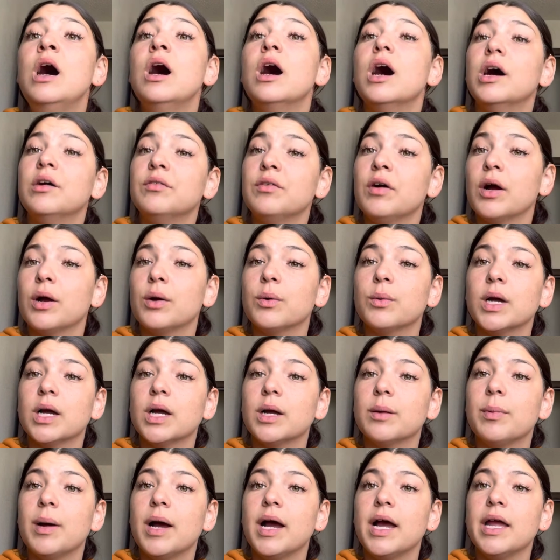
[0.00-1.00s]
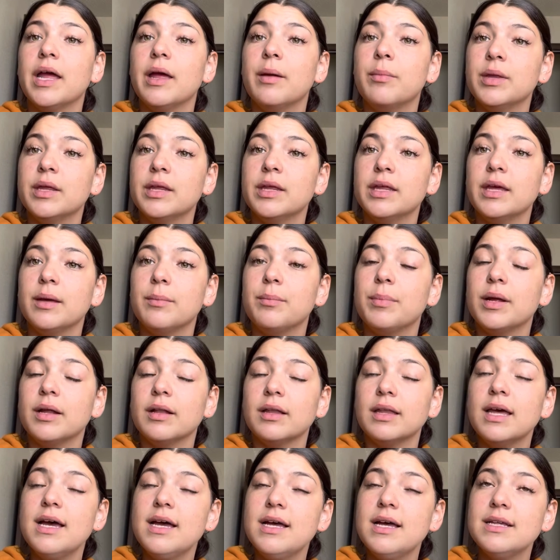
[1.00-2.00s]
of artwork by Emilia
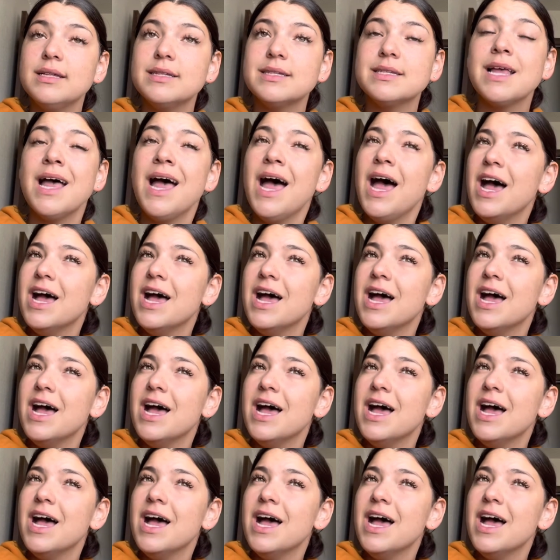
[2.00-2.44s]
Pelez,